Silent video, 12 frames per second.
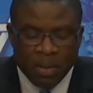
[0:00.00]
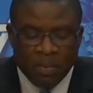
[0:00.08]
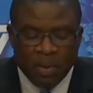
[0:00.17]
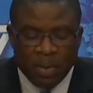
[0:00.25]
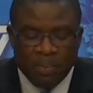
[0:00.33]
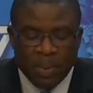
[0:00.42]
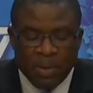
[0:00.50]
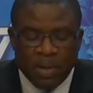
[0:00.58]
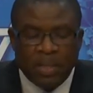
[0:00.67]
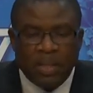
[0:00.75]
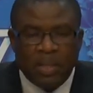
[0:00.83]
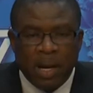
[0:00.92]
For the
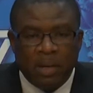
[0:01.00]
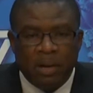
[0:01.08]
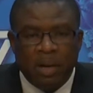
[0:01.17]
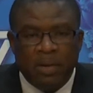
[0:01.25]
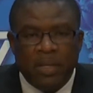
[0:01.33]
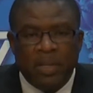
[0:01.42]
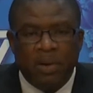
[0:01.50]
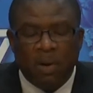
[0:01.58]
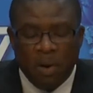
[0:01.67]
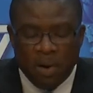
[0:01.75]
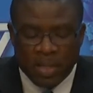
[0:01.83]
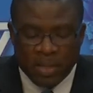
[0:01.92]
period January to
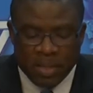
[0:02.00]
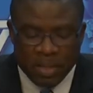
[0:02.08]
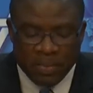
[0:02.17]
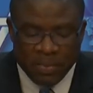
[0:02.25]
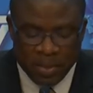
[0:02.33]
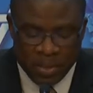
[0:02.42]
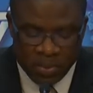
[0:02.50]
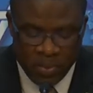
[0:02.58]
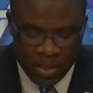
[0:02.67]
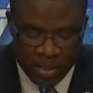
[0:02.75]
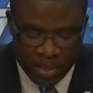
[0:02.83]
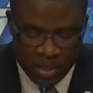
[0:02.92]
August 31st,
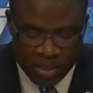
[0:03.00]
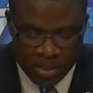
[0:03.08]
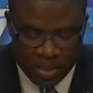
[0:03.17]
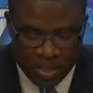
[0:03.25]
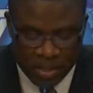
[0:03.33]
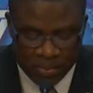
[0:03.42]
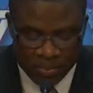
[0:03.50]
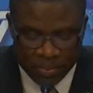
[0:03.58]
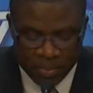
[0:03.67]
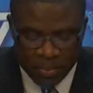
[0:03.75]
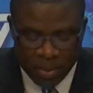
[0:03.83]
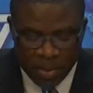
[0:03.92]
2016,
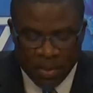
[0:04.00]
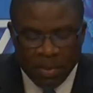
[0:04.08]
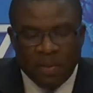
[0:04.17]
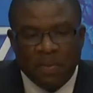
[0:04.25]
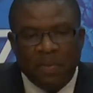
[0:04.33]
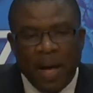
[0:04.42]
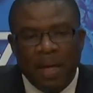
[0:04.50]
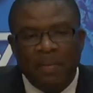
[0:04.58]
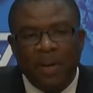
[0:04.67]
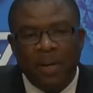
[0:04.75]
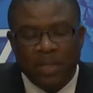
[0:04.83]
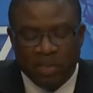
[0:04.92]

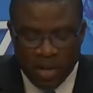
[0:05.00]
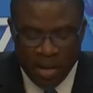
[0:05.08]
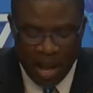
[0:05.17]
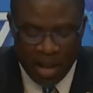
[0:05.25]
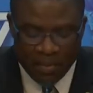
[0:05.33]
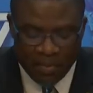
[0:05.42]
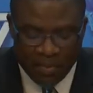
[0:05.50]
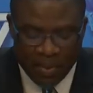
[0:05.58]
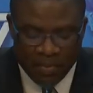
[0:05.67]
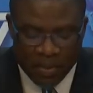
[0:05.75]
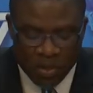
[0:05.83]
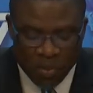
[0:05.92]

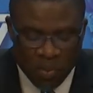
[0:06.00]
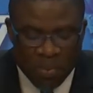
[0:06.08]
552